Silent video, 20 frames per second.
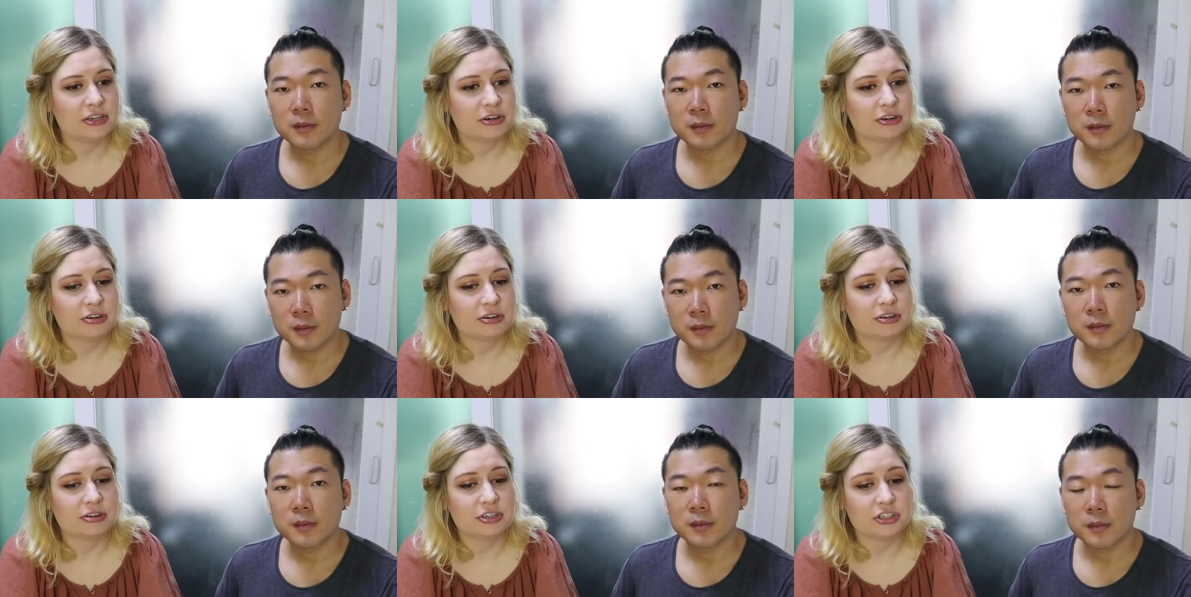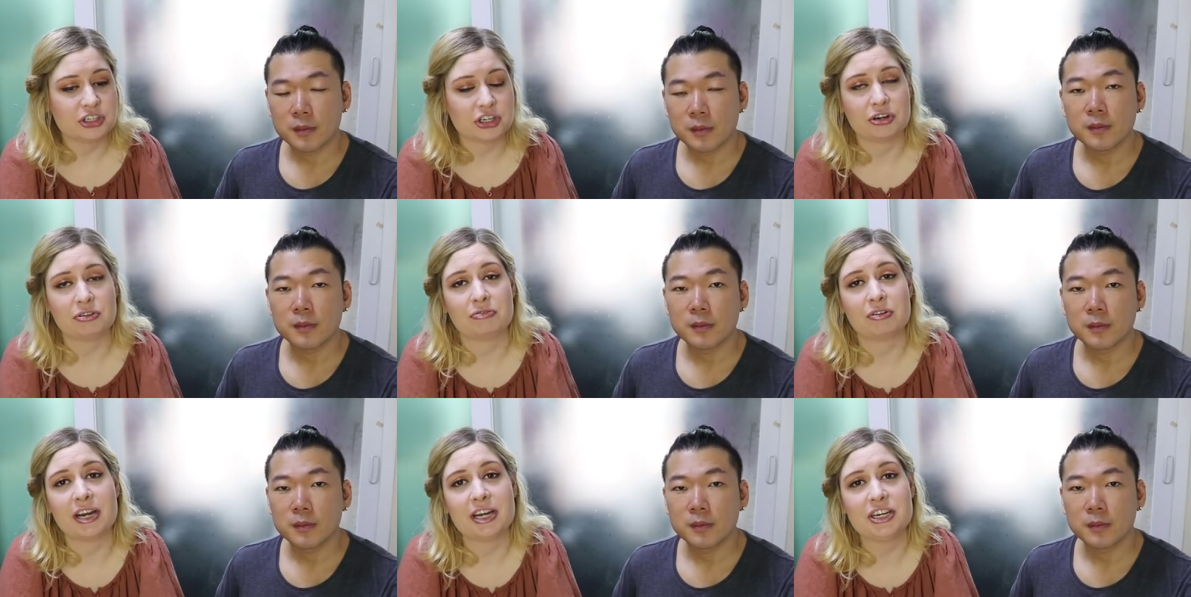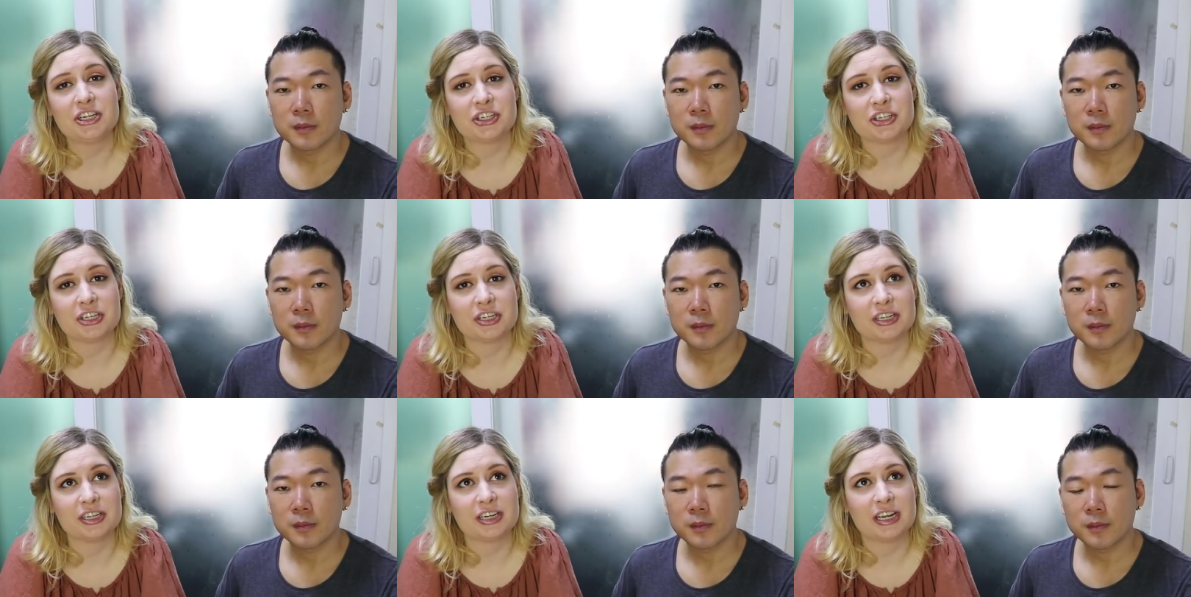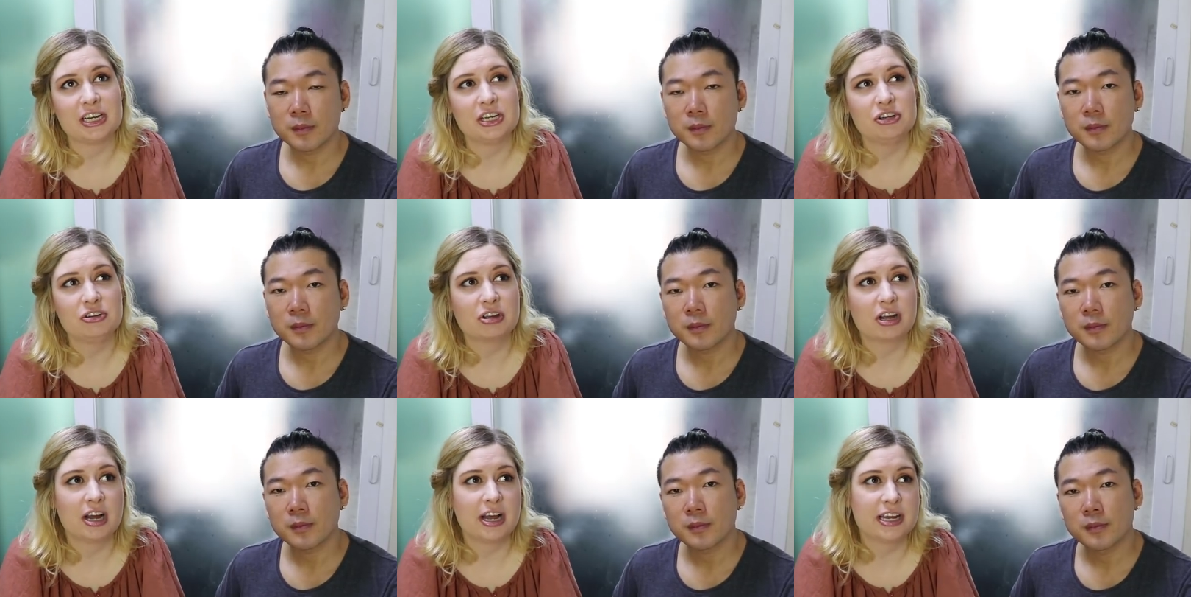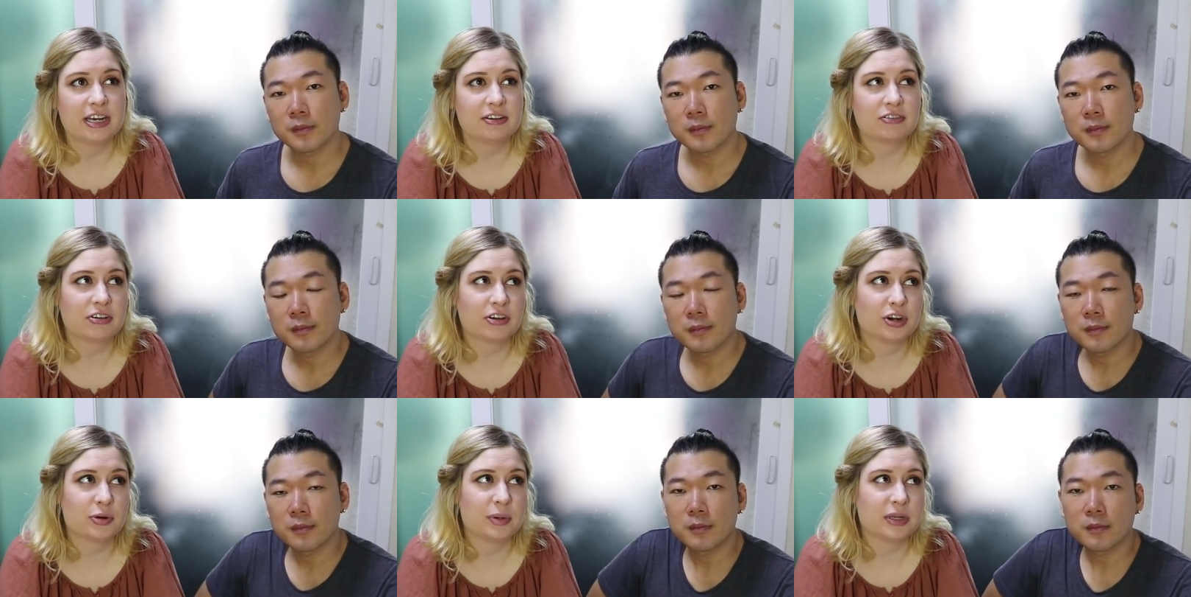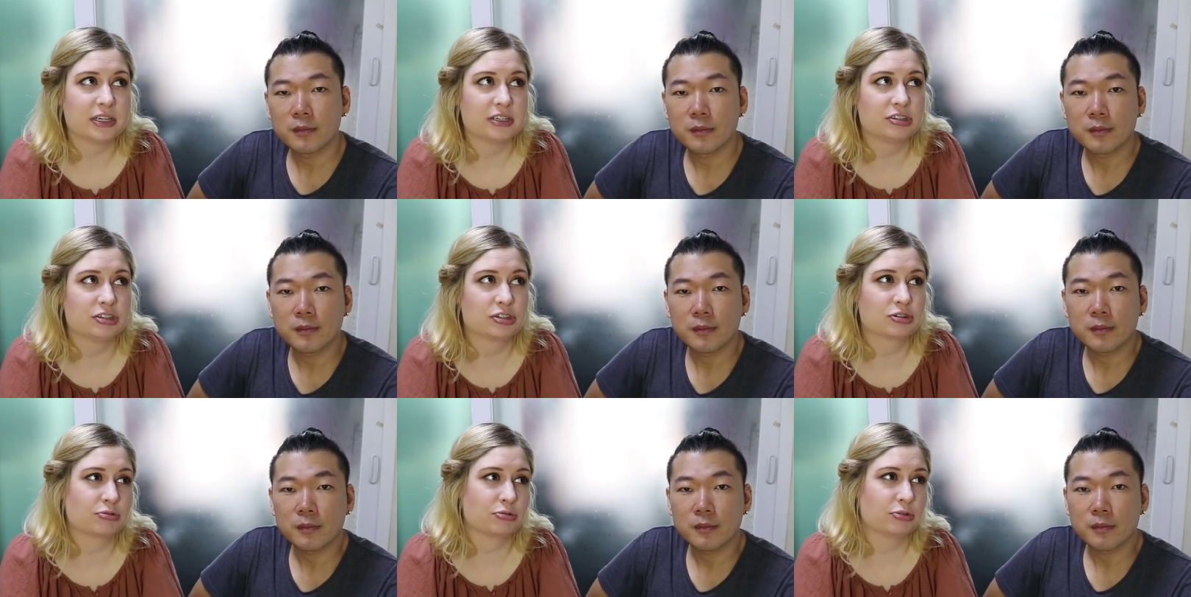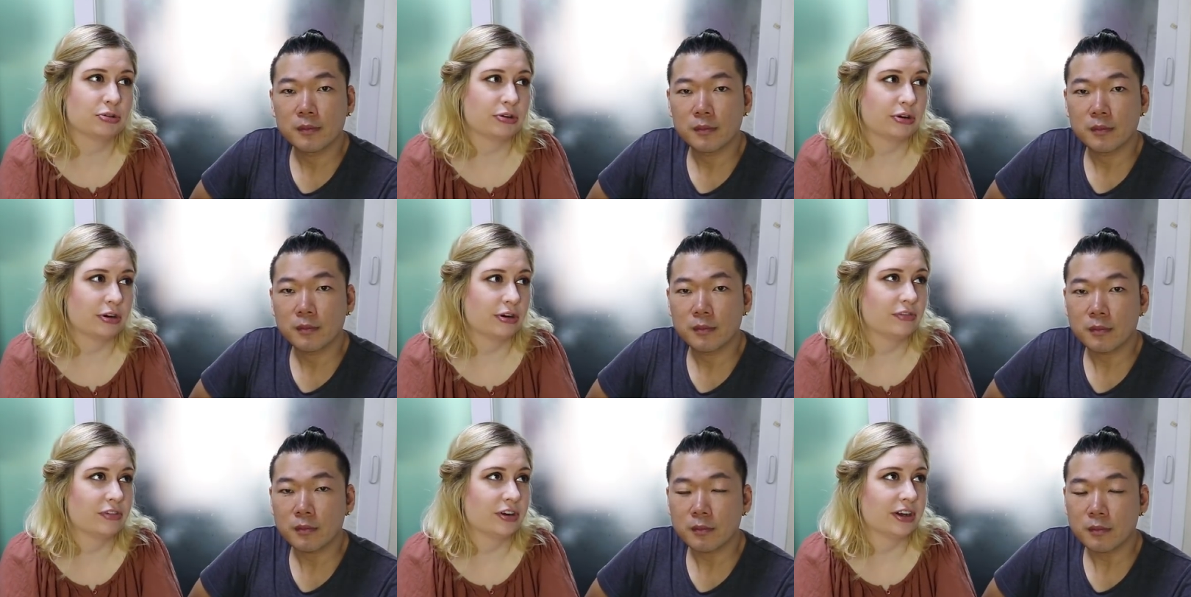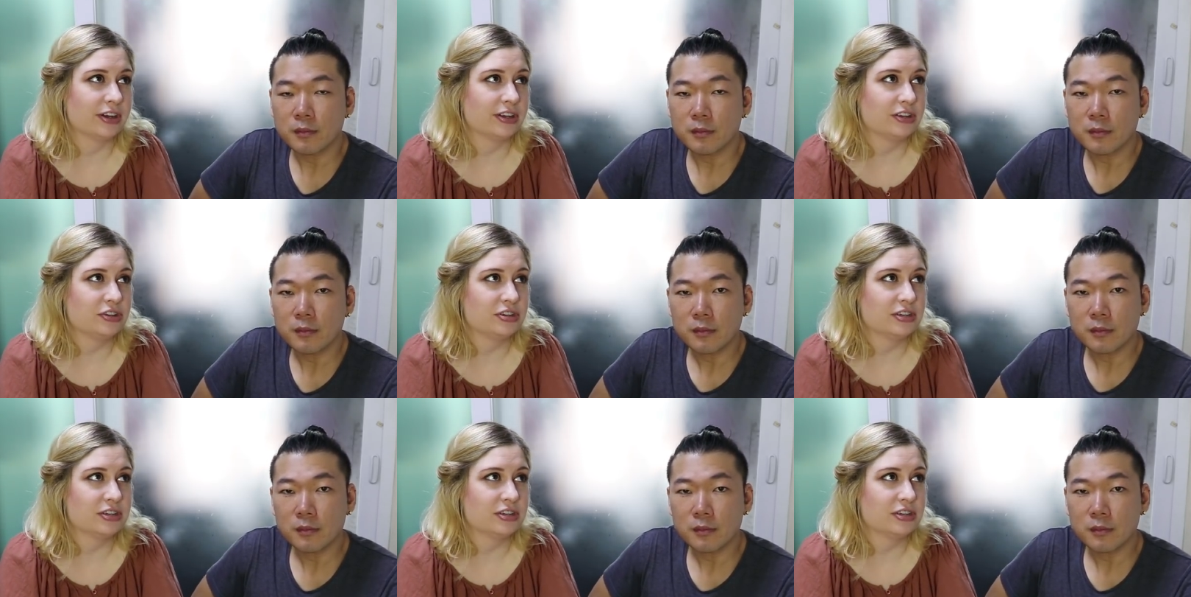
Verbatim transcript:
Speaker 1: your generation and you kind of got a bit screwed over.